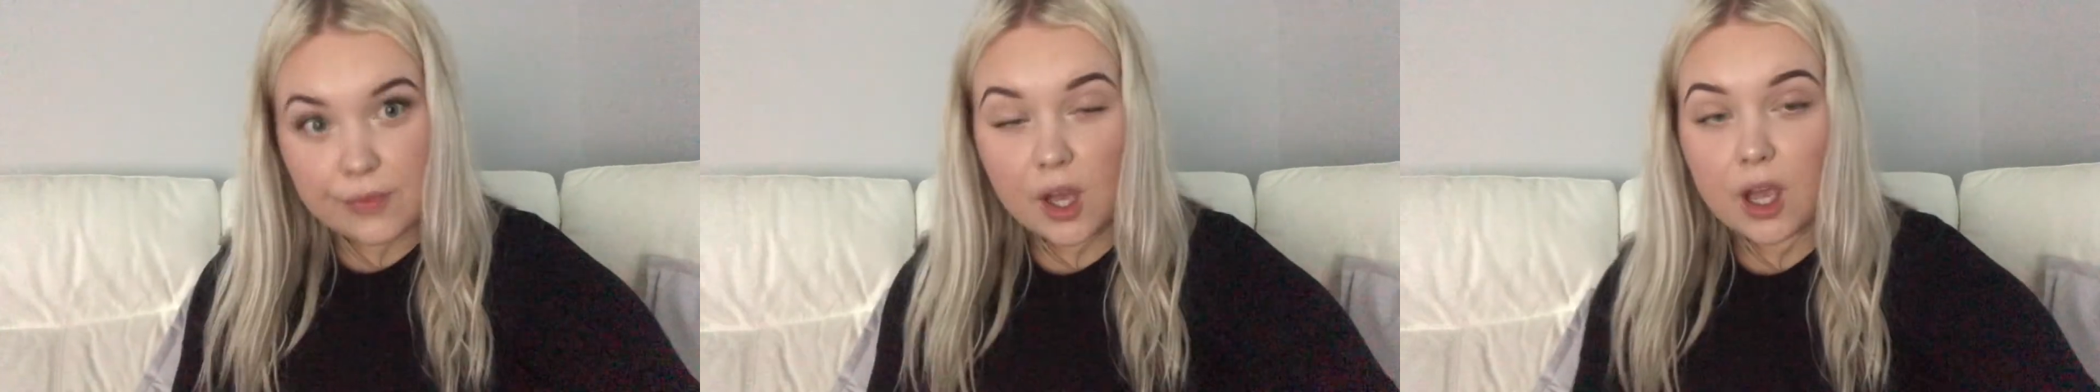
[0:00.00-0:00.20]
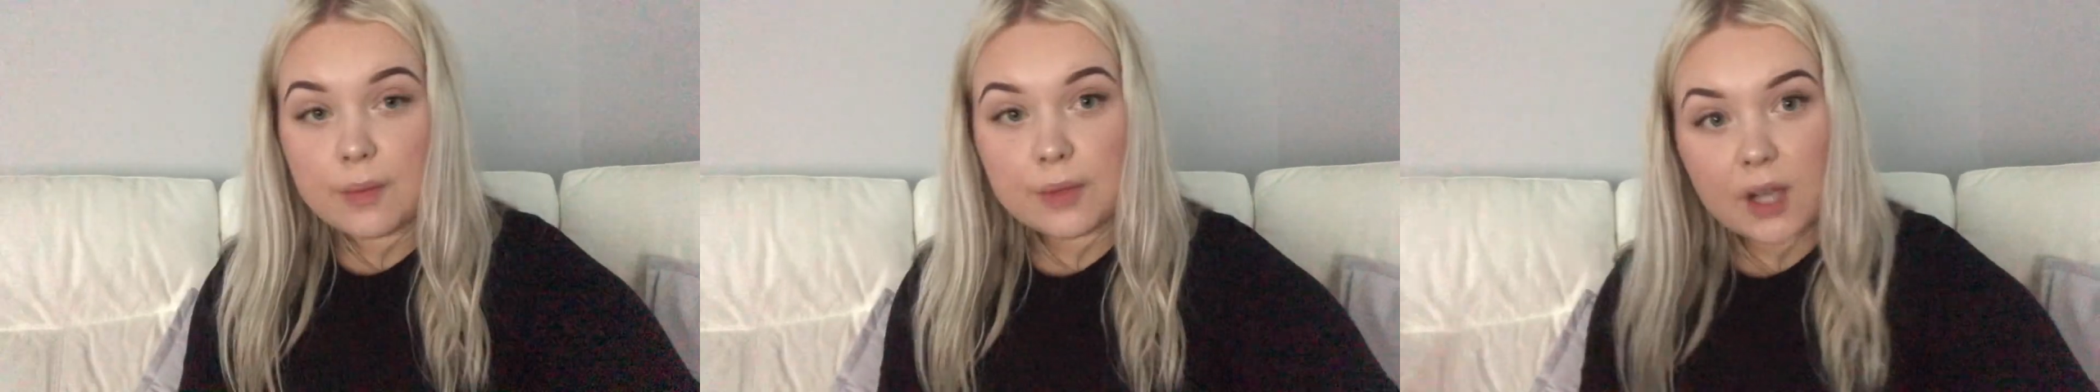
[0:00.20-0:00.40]
I
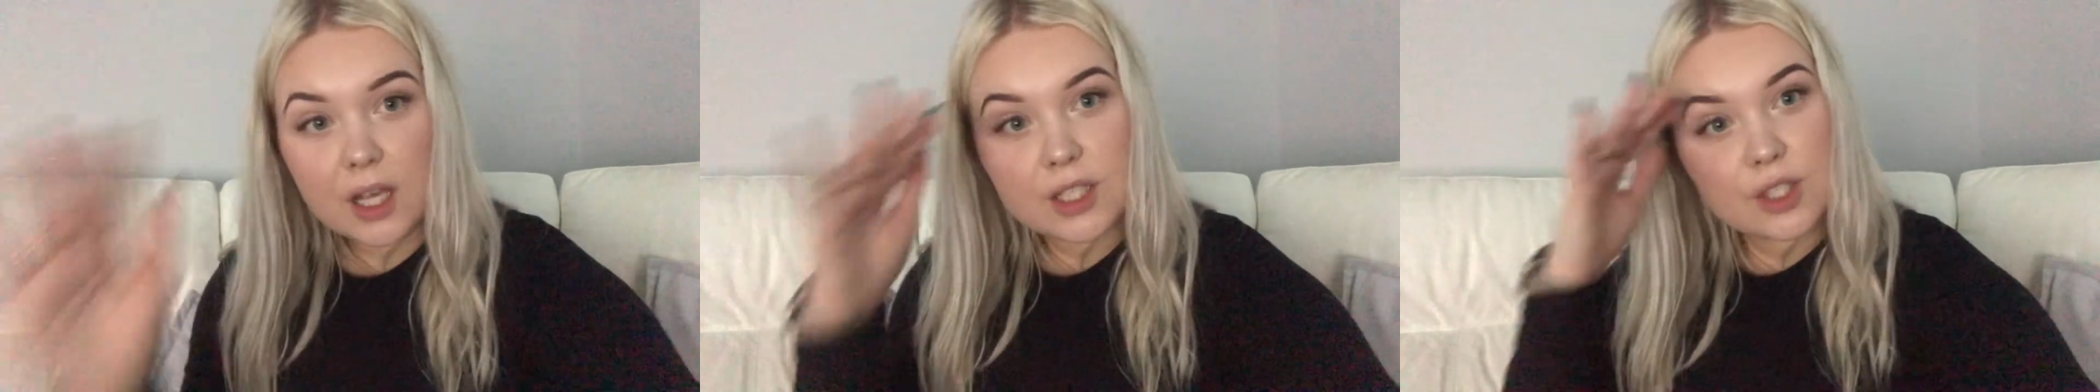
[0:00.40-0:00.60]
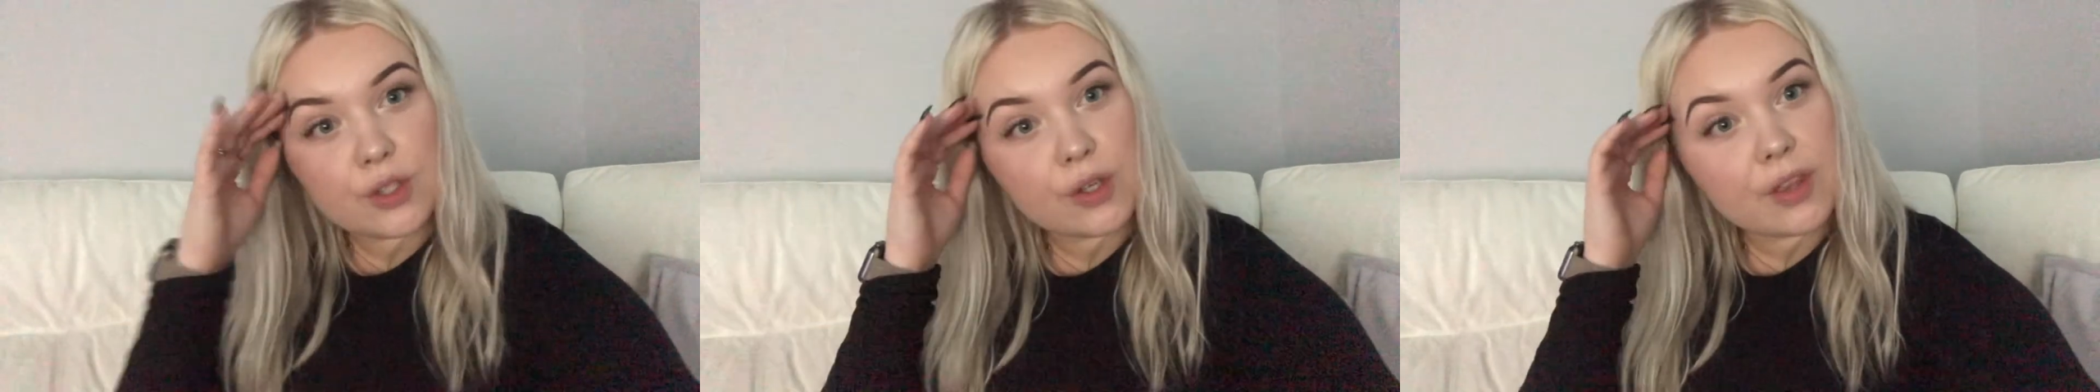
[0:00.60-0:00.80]
hope you guys
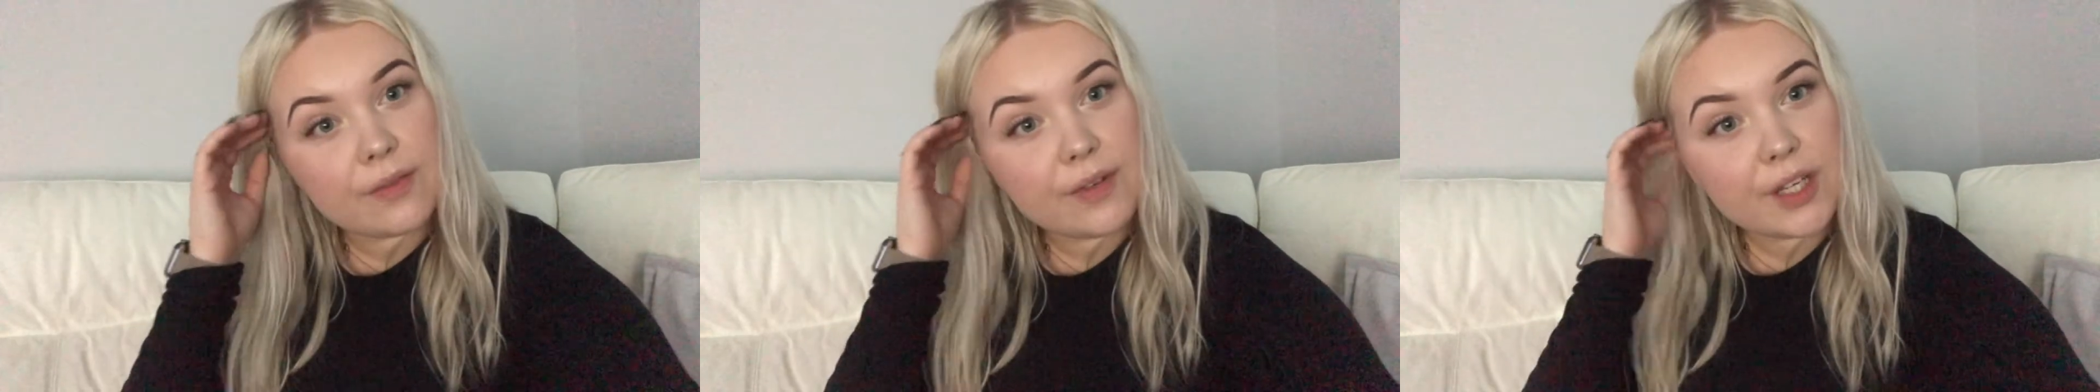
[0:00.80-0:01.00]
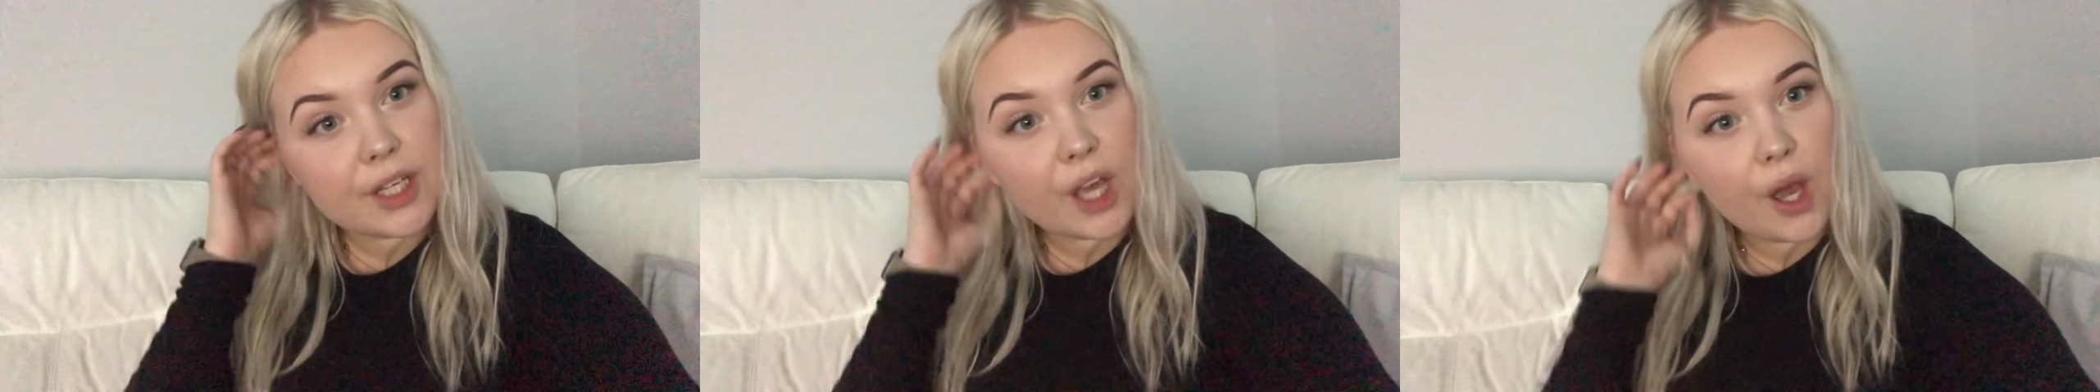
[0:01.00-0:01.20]
enjoyed the
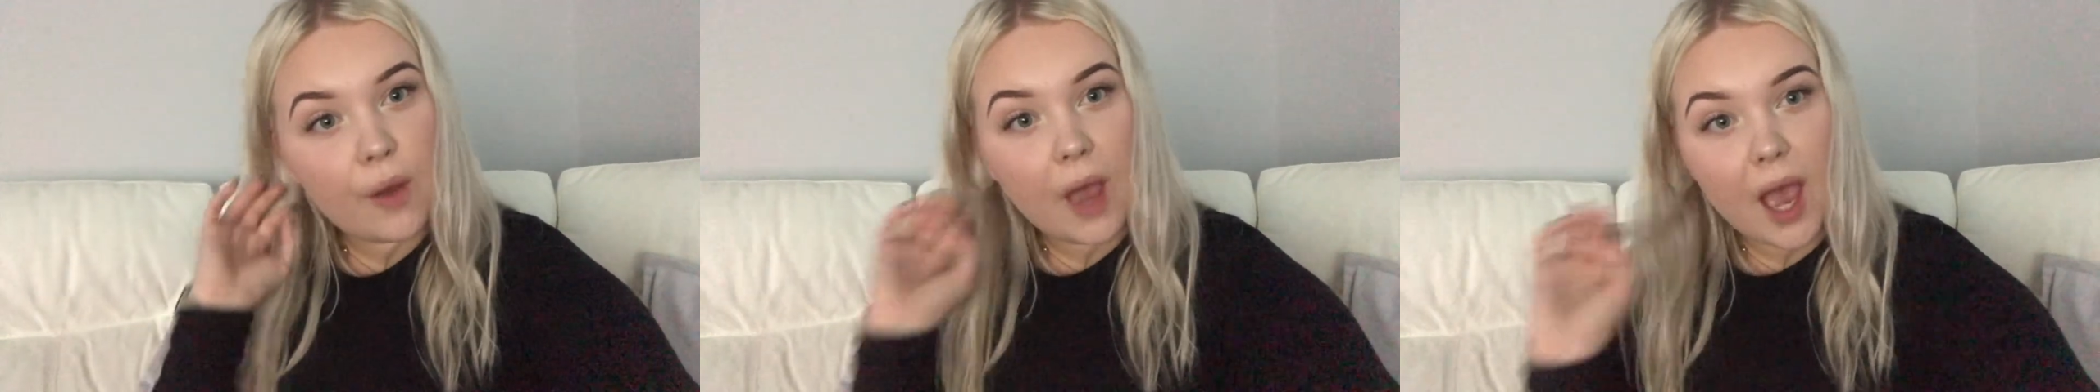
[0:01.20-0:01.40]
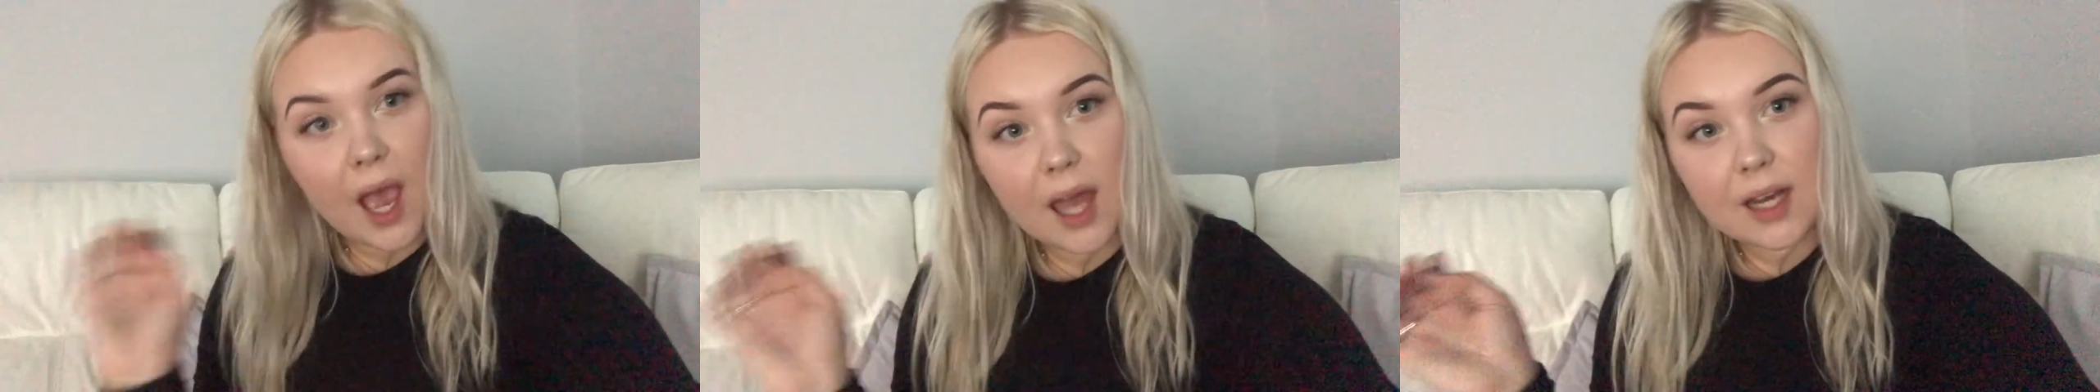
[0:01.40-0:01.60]
video
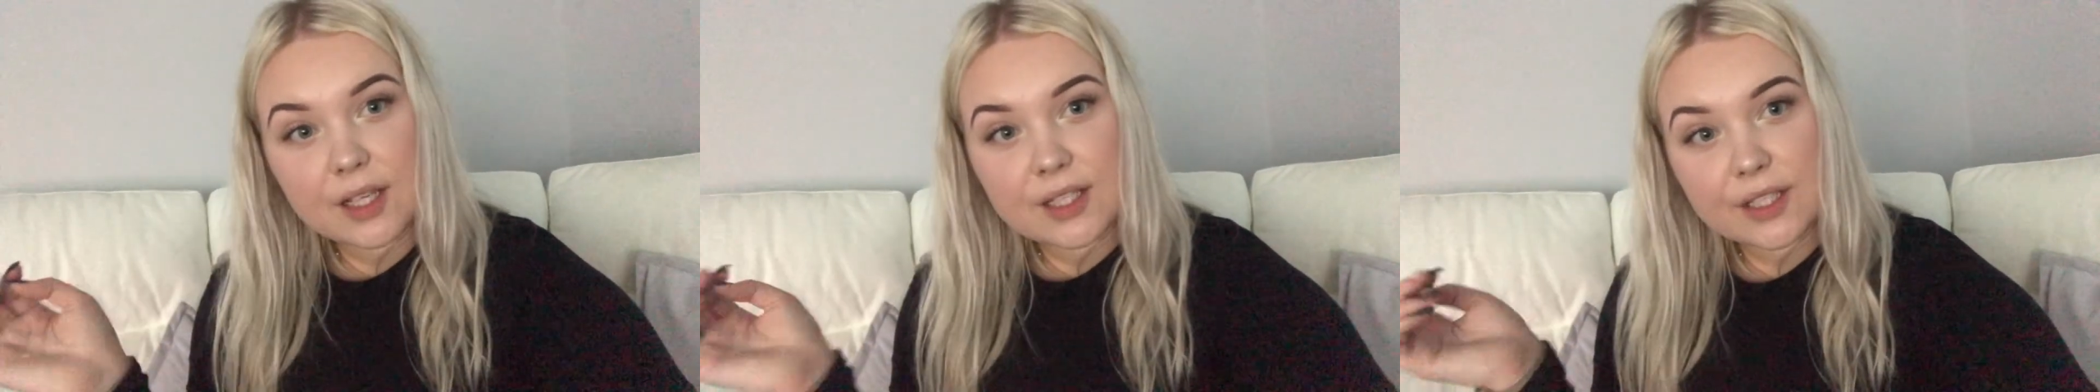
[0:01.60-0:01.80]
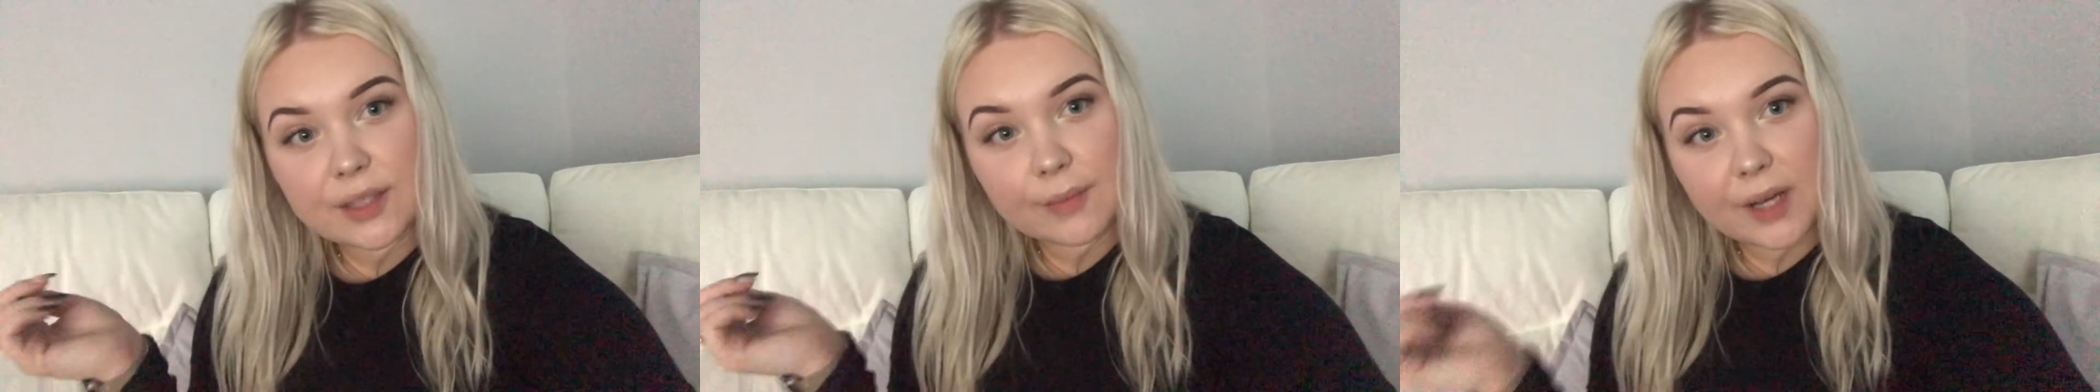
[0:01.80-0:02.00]
and I'll
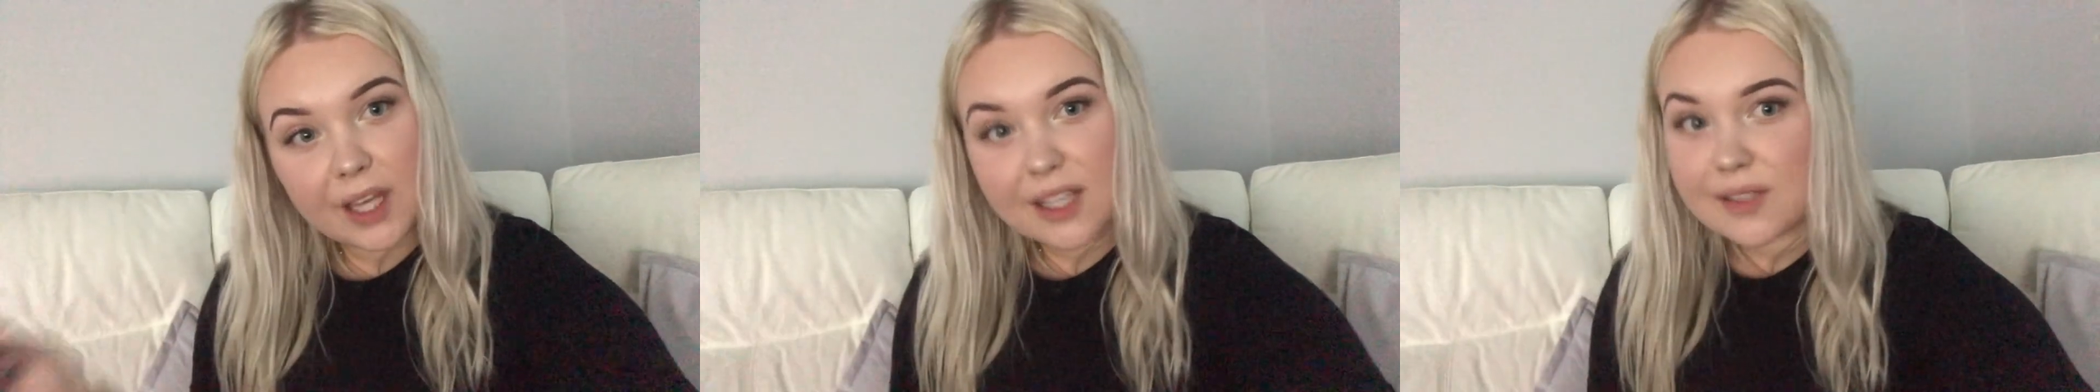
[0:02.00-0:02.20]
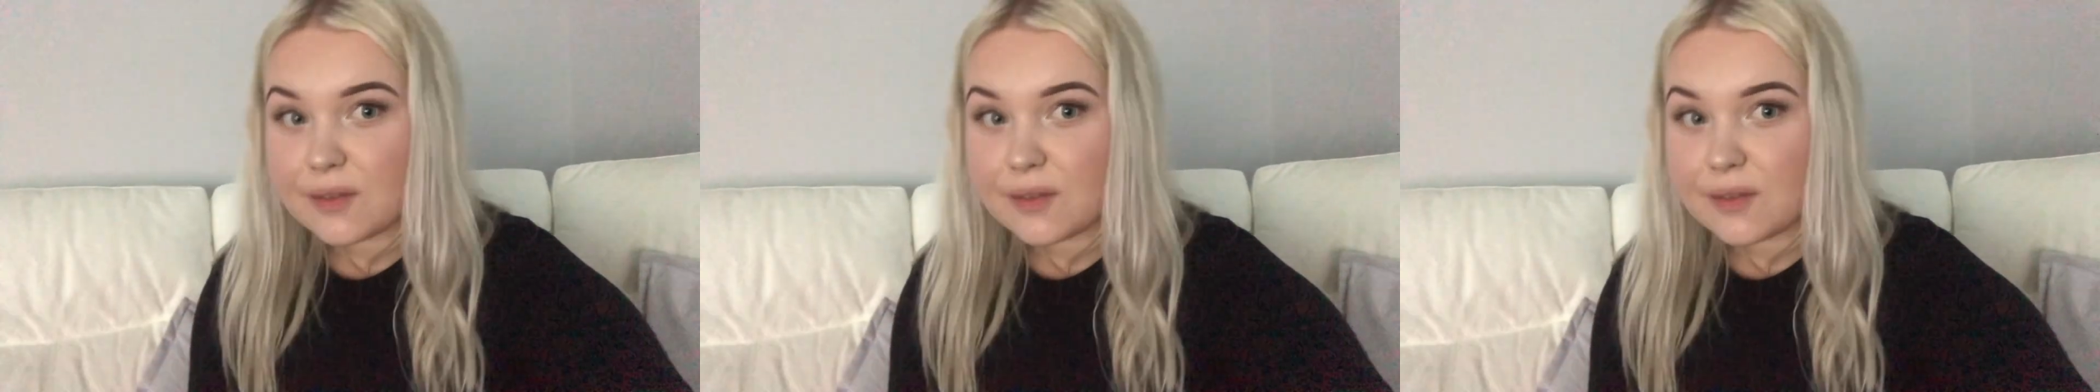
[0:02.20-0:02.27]
see you in my next